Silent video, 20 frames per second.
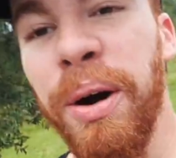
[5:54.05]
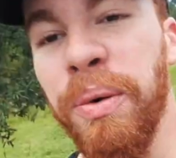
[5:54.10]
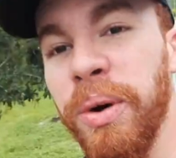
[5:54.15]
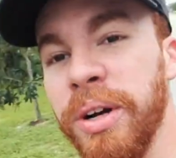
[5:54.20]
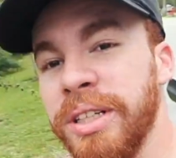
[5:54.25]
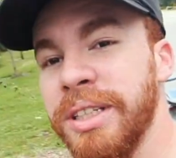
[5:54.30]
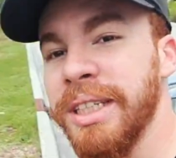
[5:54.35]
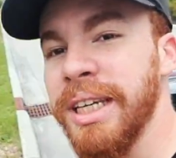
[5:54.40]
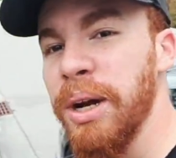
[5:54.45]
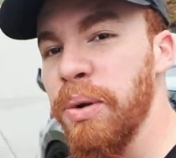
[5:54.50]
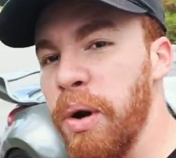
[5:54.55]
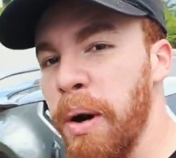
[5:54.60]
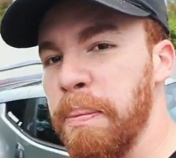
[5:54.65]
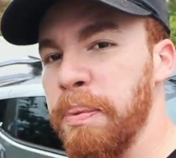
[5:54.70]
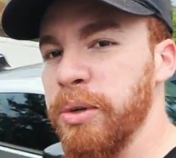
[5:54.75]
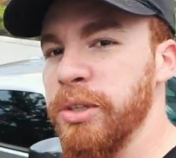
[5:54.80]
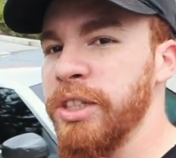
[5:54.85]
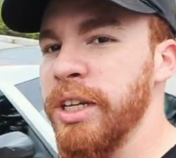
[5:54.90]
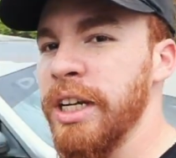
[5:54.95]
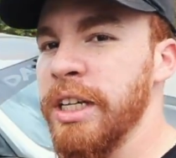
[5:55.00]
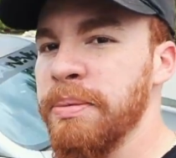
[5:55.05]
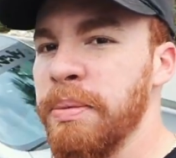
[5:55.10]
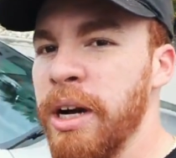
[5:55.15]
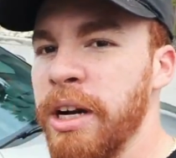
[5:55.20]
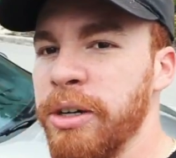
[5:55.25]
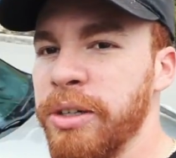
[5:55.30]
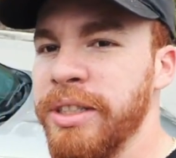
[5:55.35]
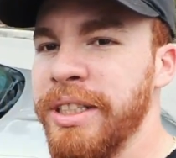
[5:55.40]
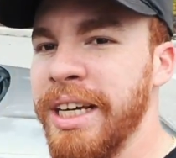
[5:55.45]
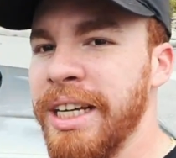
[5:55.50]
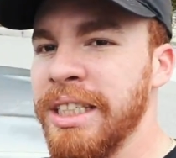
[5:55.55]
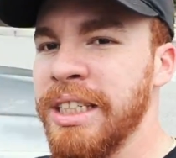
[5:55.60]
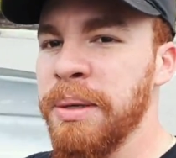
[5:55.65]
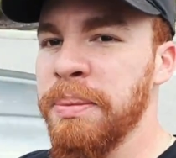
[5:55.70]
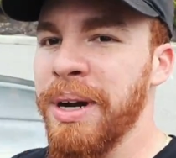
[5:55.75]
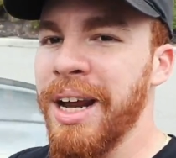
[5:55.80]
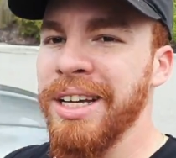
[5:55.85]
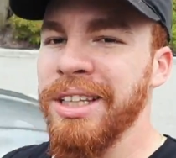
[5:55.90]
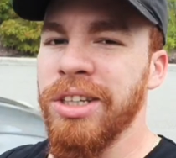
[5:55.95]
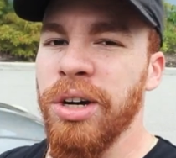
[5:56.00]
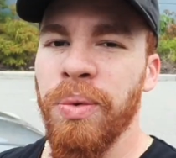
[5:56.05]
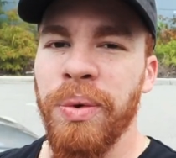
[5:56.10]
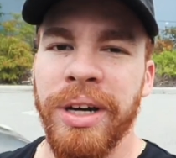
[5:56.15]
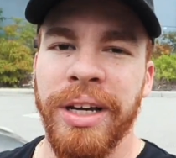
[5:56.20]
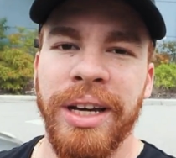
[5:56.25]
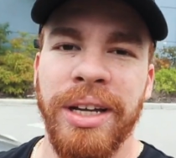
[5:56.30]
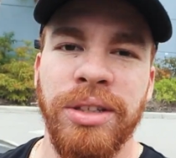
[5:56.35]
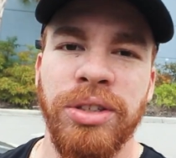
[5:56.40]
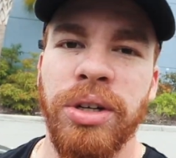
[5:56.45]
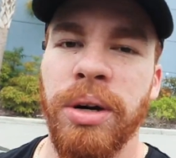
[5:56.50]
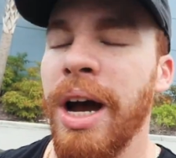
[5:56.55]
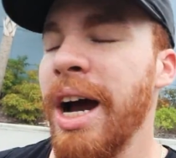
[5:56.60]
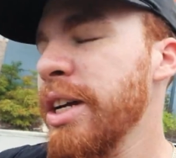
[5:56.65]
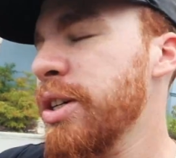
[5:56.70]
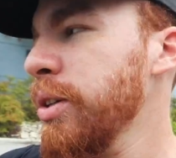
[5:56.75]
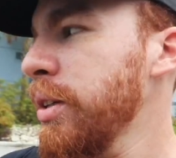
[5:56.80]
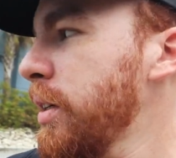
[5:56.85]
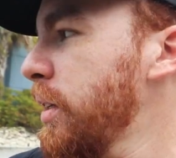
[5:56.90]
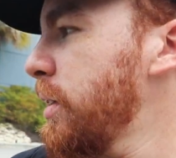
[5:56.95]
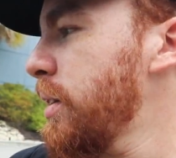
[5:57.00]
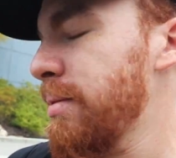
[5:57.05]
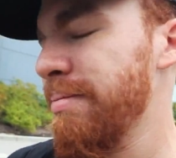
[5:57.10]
would say what percentage mine are tinted, but I don't want to get in trouble. Actually, it